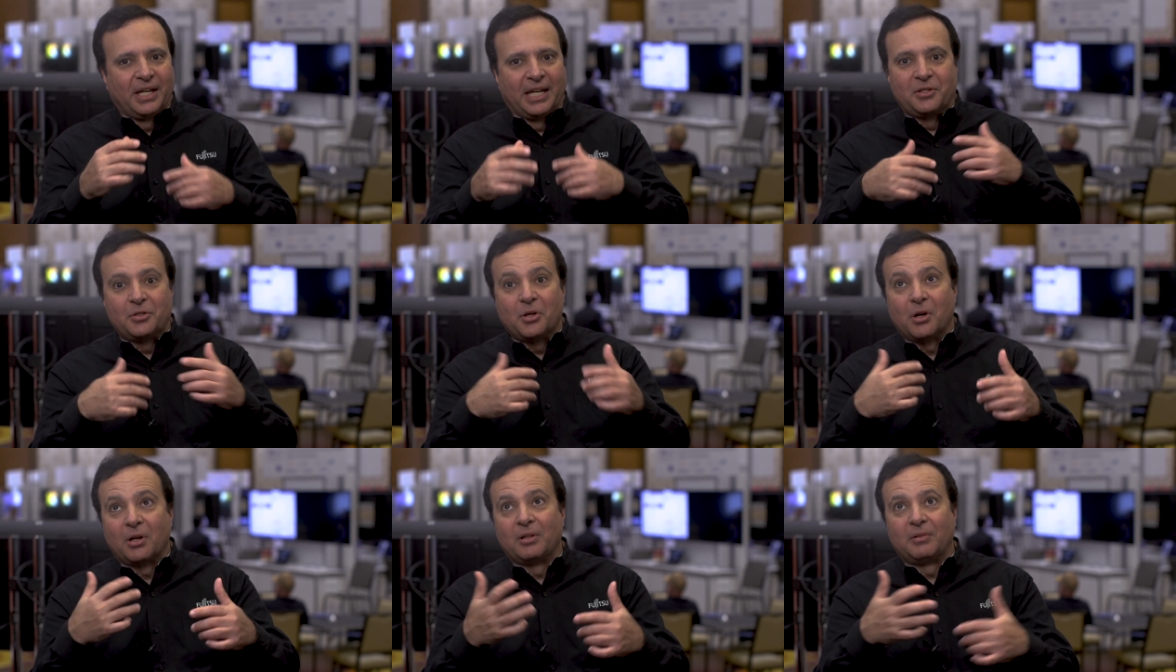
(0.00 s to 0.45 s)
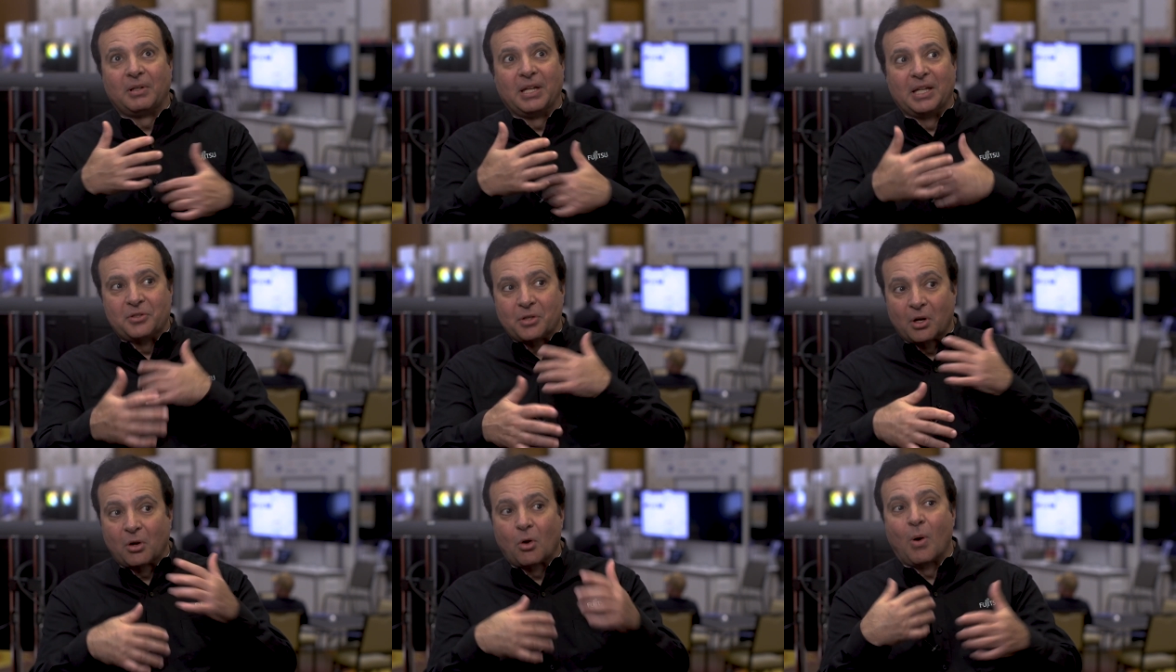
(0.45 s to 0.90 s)
it
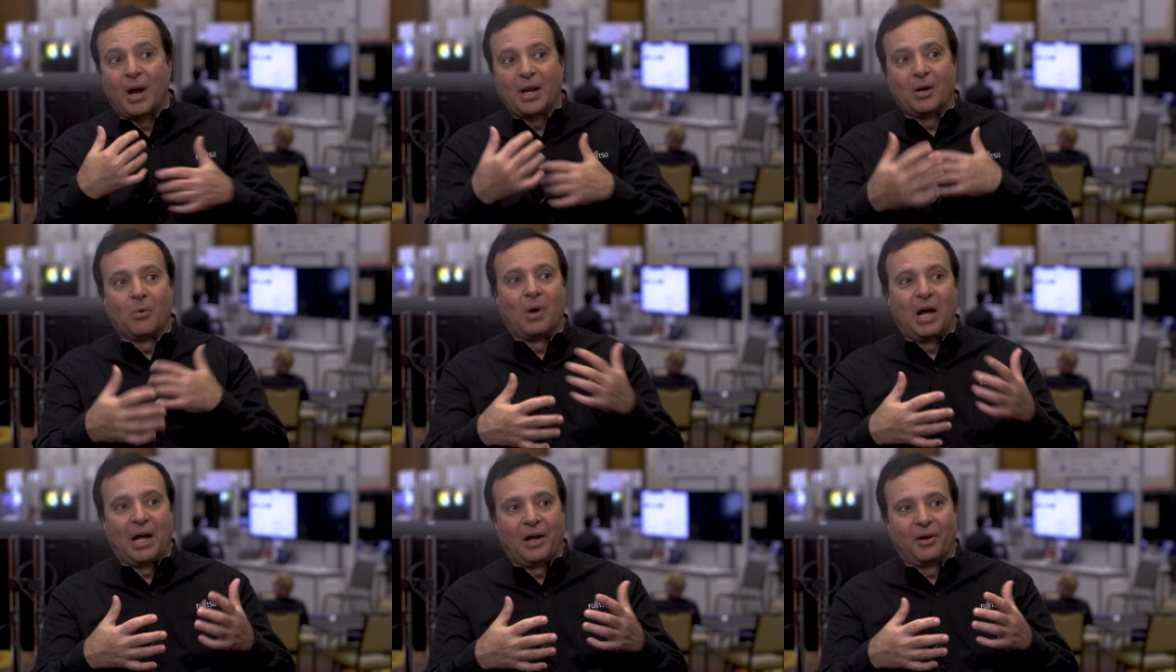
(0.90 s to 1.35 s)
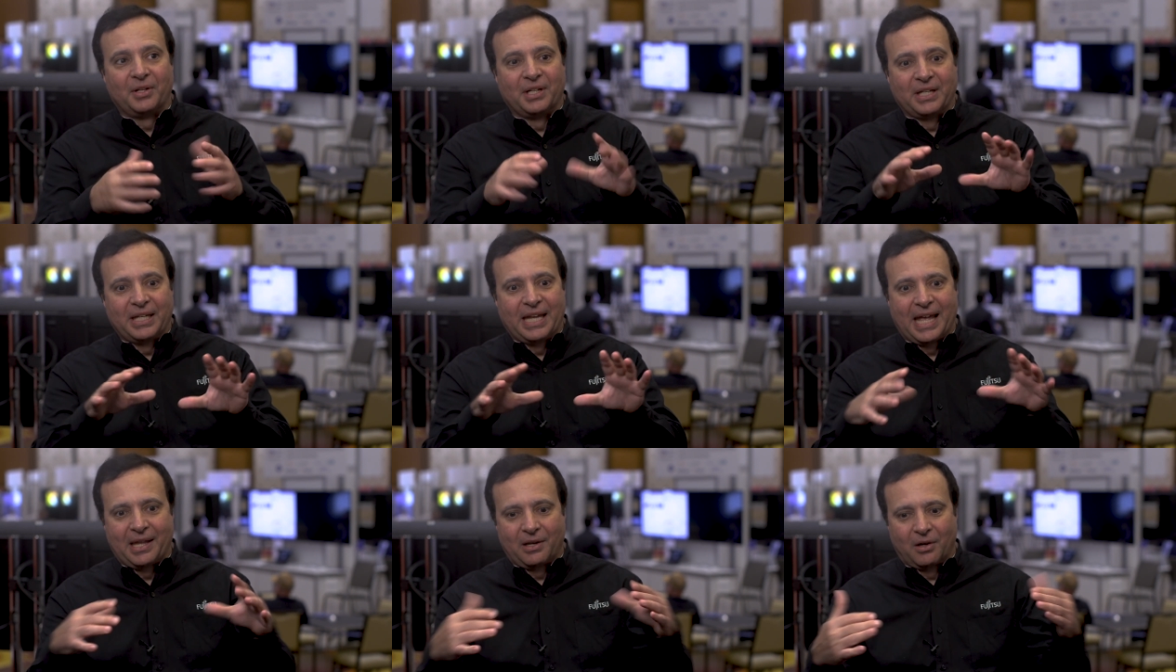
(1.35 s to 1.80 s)
took quite a while
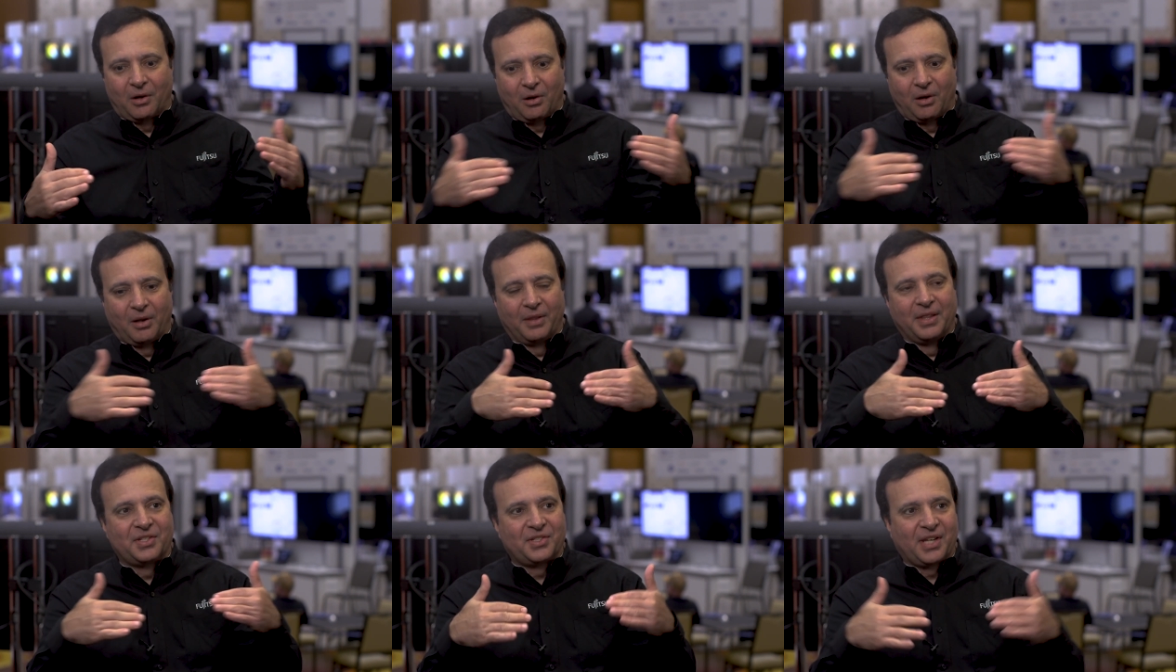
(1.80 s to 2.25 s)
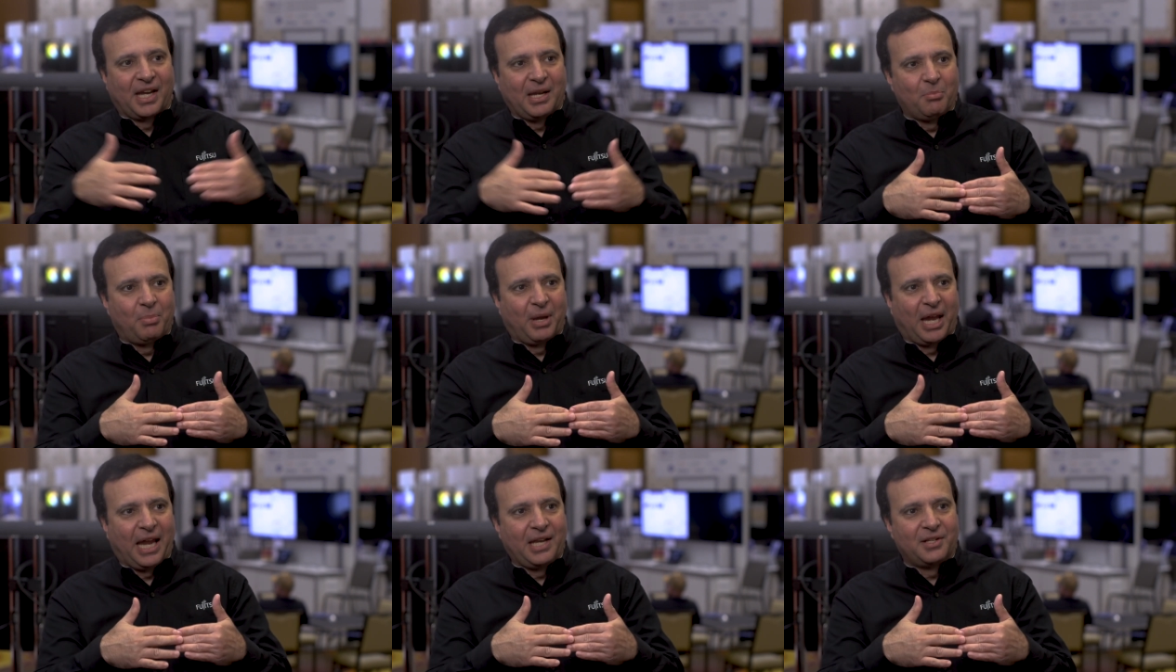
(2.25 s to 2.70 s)
to get on the
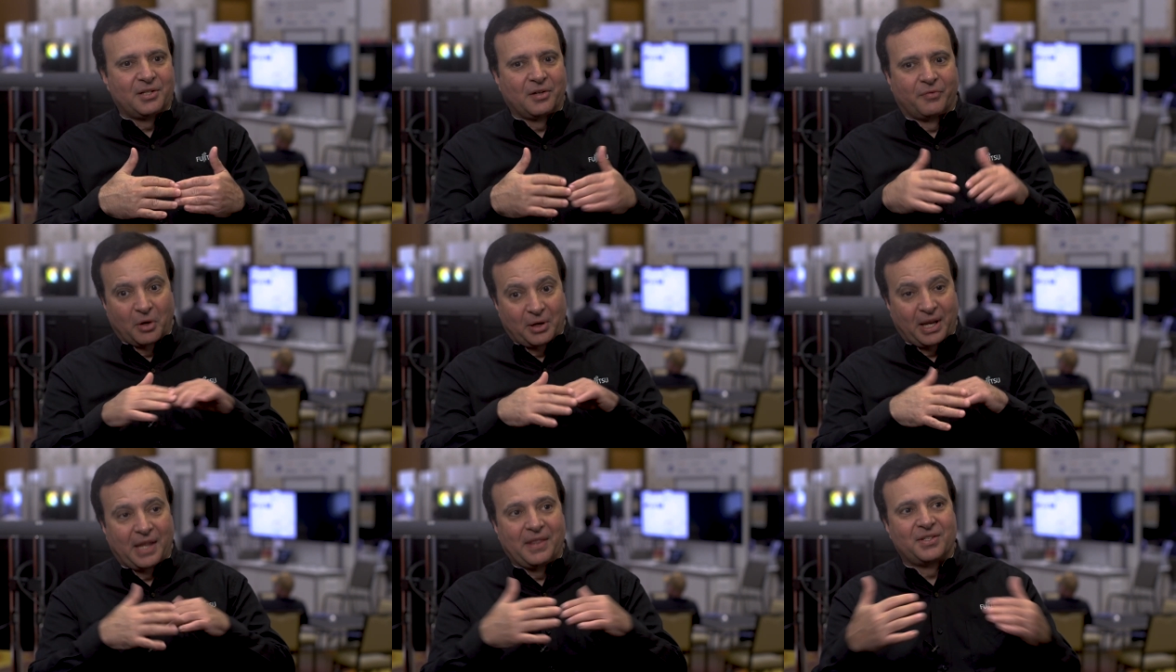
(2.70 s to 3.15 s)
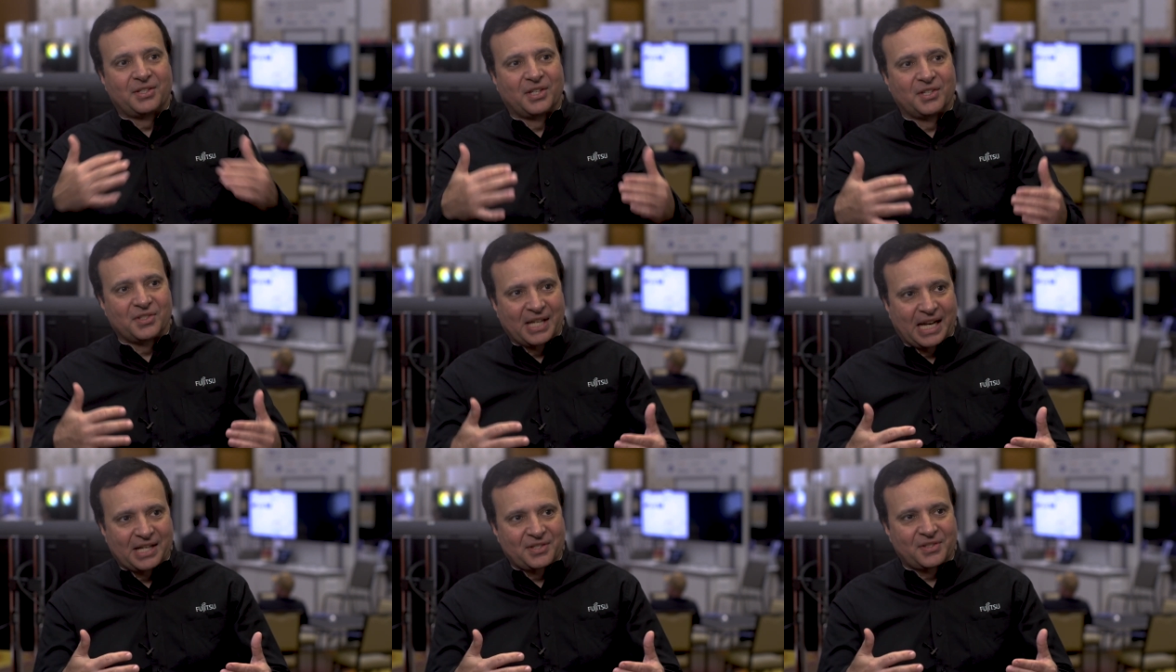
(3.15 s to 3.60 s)
same page of, okay,
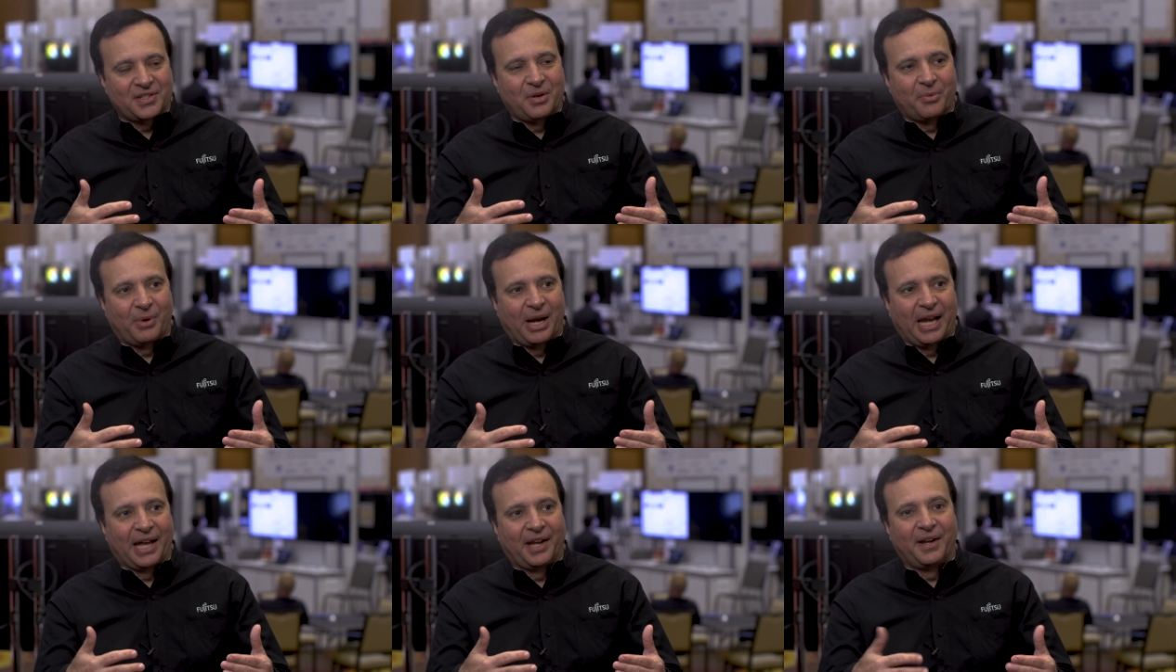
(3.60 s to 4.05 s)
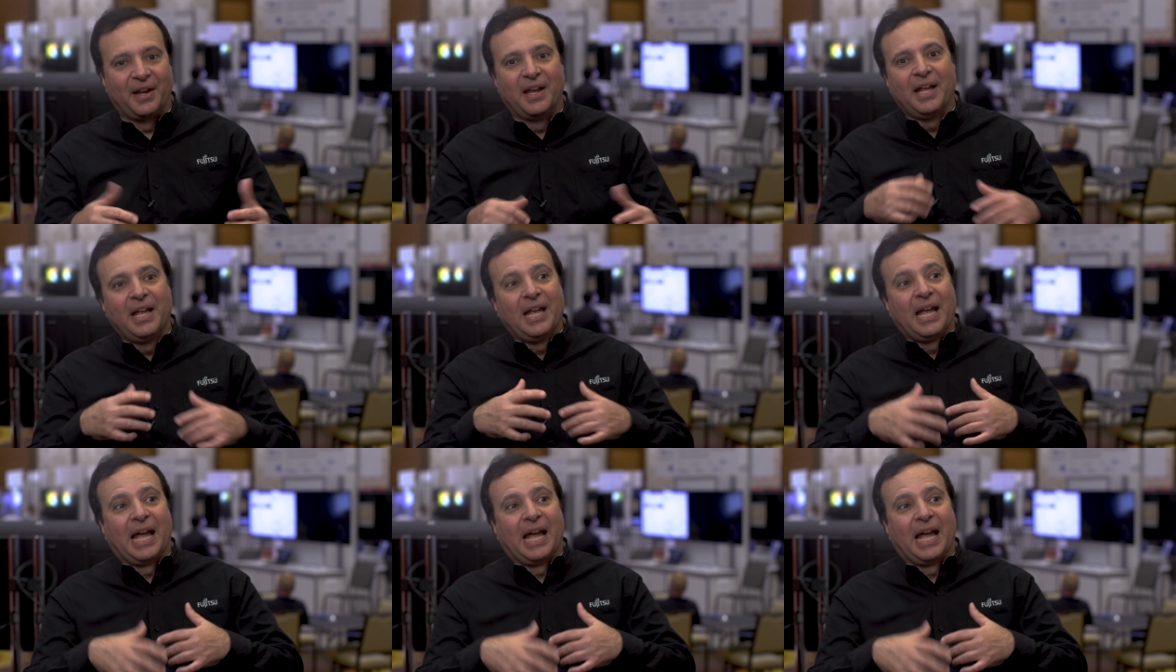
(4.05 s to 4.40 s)
this is an SD-WAN,